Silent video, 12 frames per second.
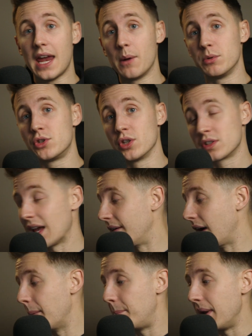it was just
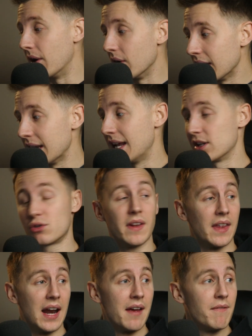a period in history
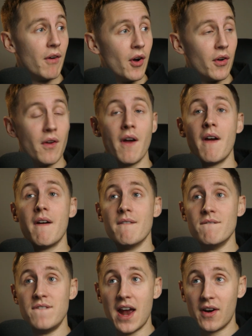that I found
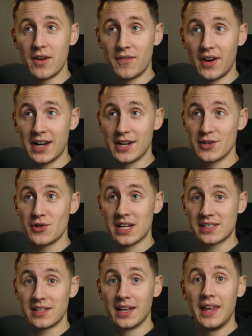very, very
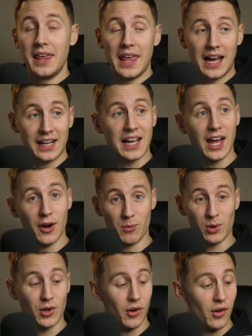interesting and cannot
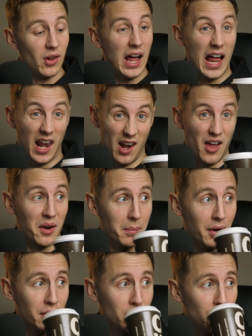recall a lot
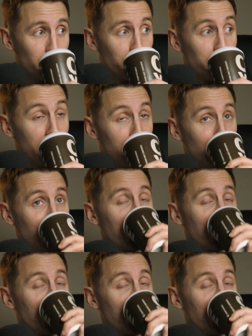about. But